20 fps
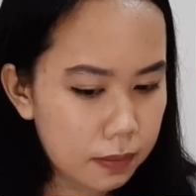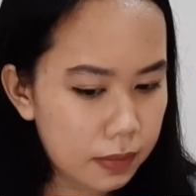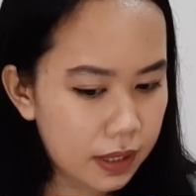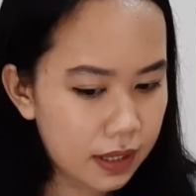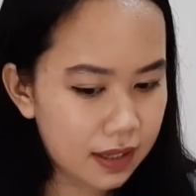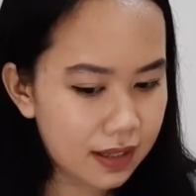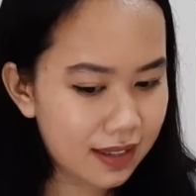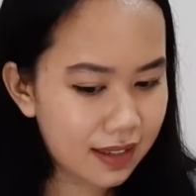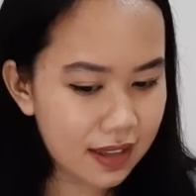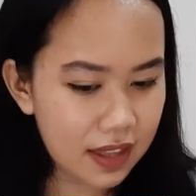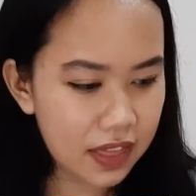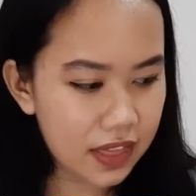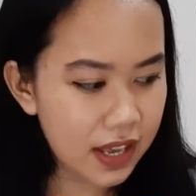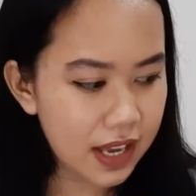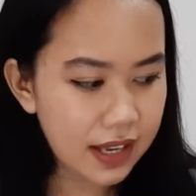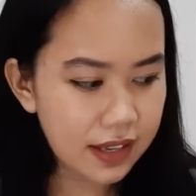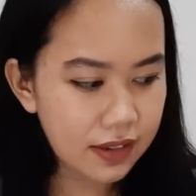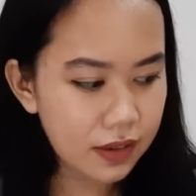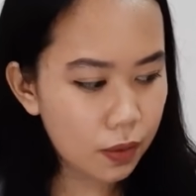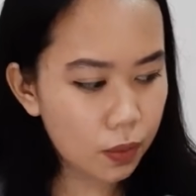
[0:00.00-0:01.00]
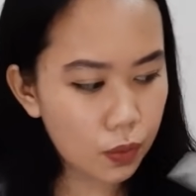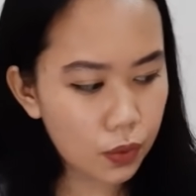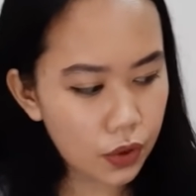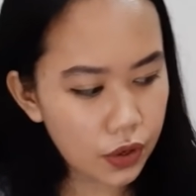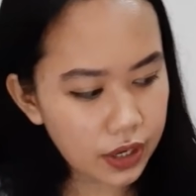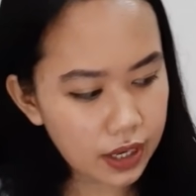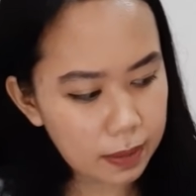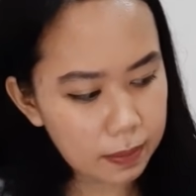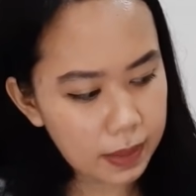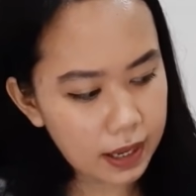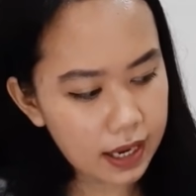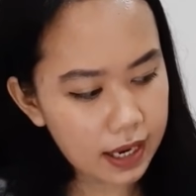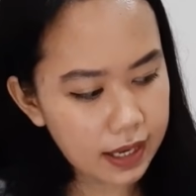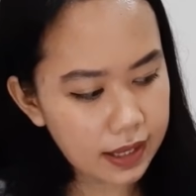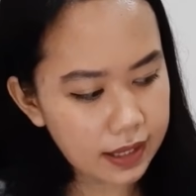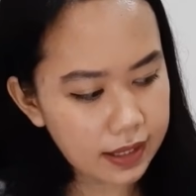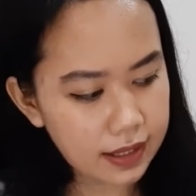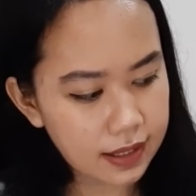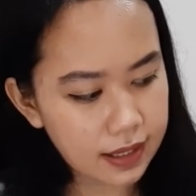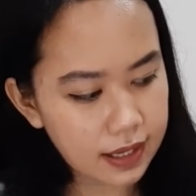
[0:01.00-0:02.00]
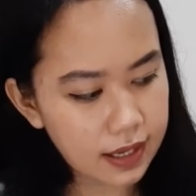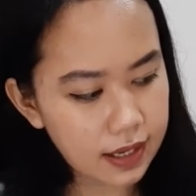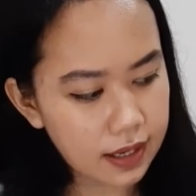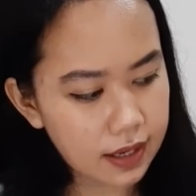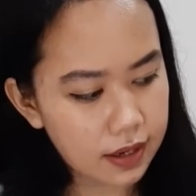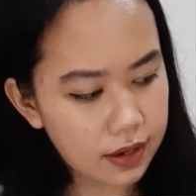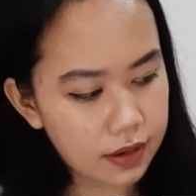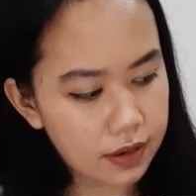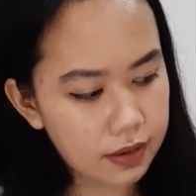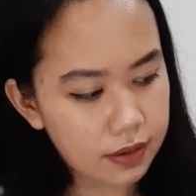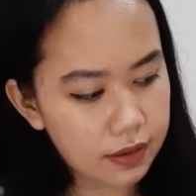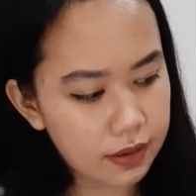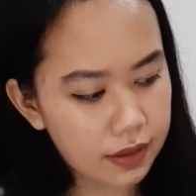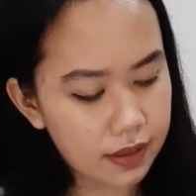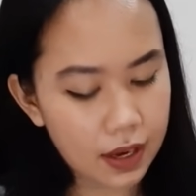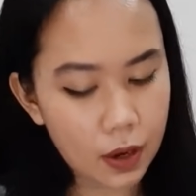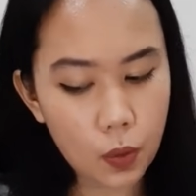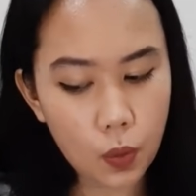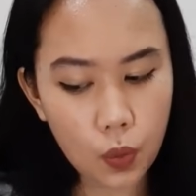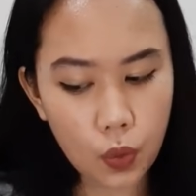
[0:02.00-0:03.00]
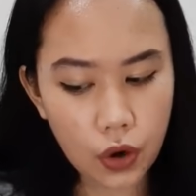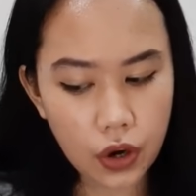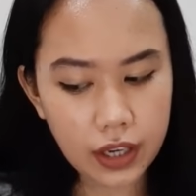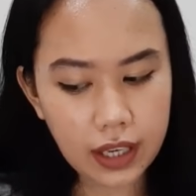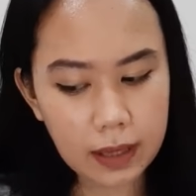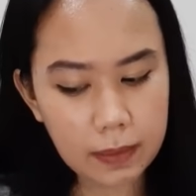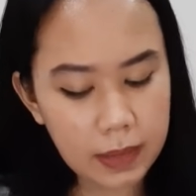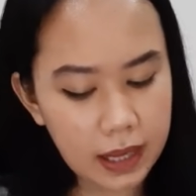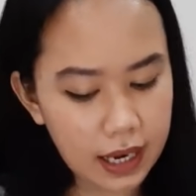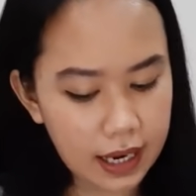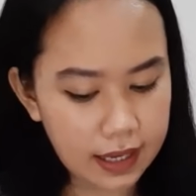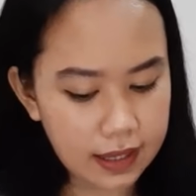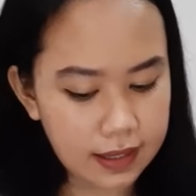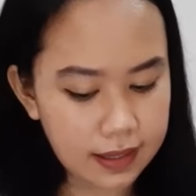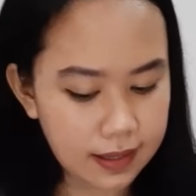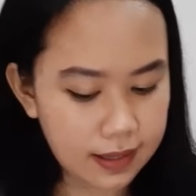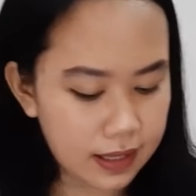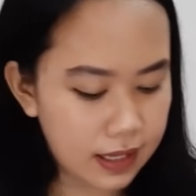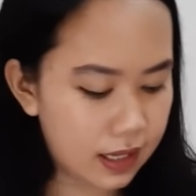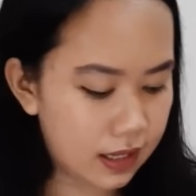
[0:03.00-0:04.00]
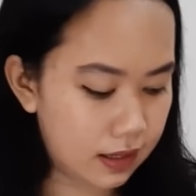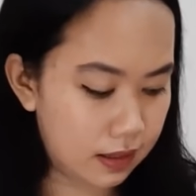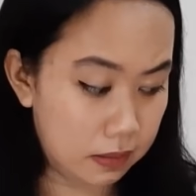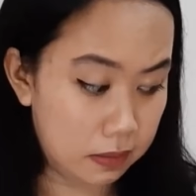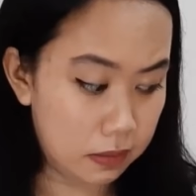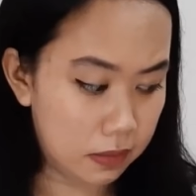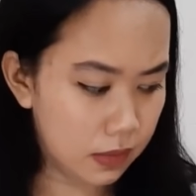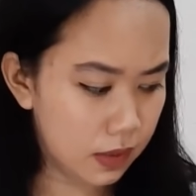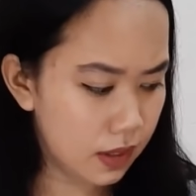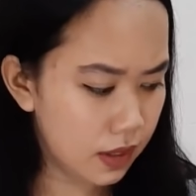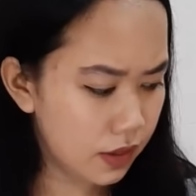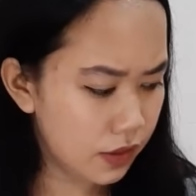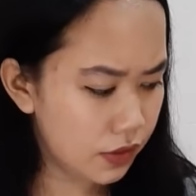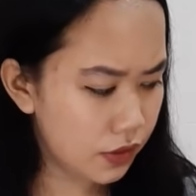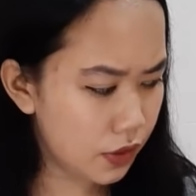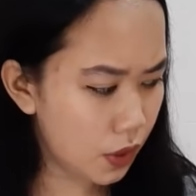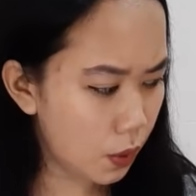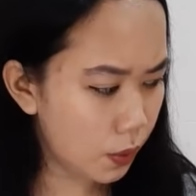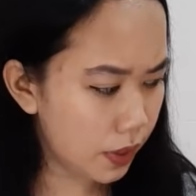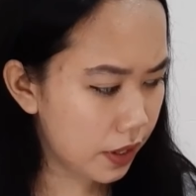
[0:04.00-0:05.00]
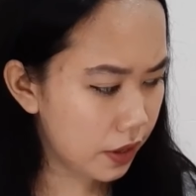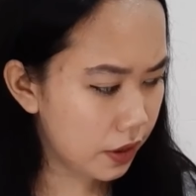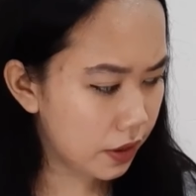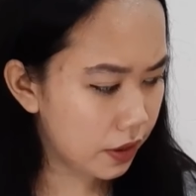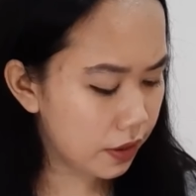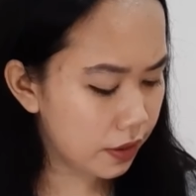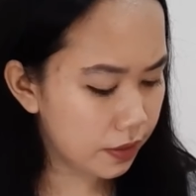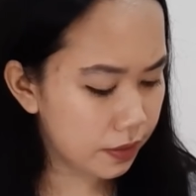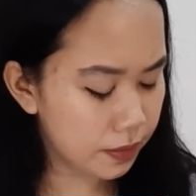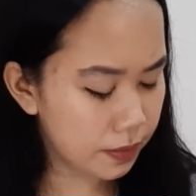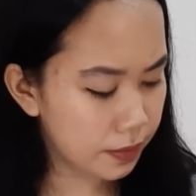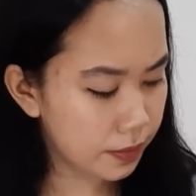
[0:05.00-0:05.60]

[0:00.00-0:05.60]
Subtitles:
But things are working behind the scene here. They're working behind the scene. So weird.